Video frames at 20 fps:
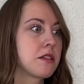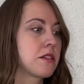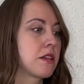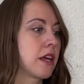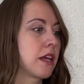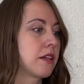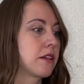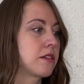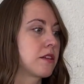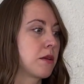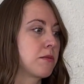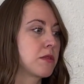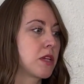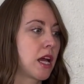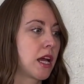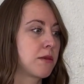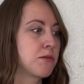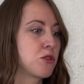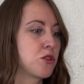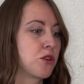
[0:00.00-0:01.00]
Like
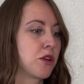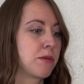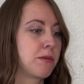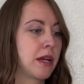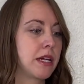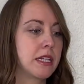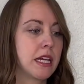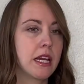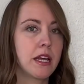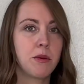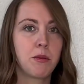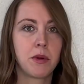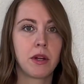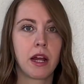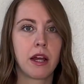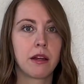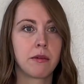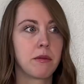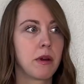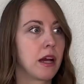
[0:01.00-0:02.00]
sometimes during my day when
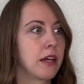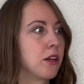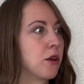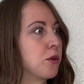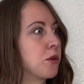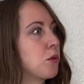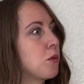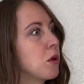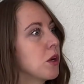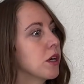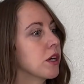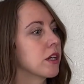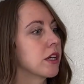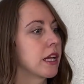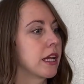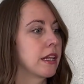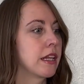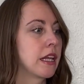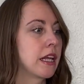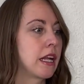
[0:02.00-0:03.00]
I go to work
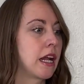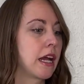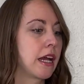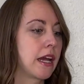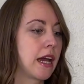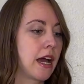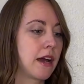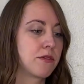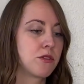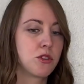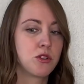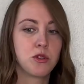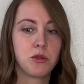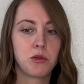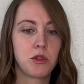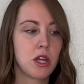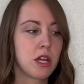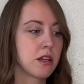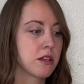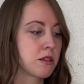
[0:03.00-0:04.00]
and then I have to do
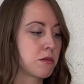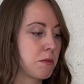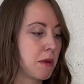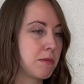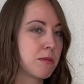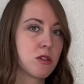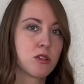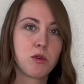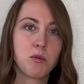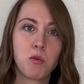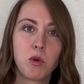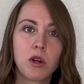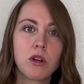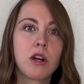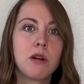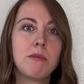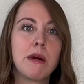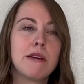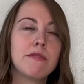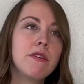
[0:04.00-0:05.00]
things, maybe some work on
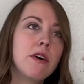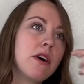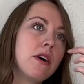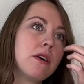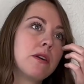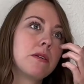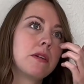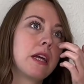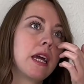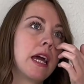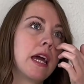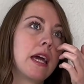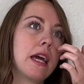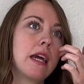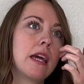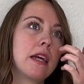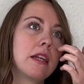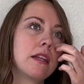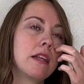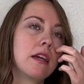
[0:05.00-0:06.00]
my phone,
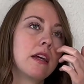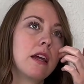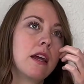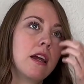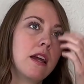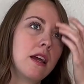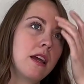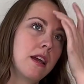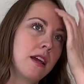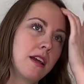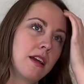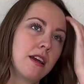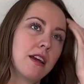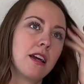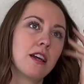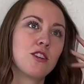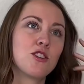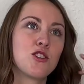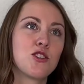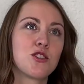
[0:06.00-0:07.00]
and
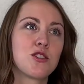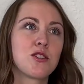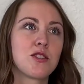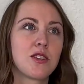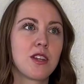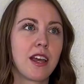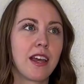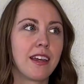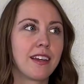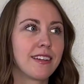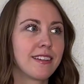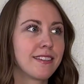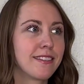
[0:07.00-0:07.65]
it's just like,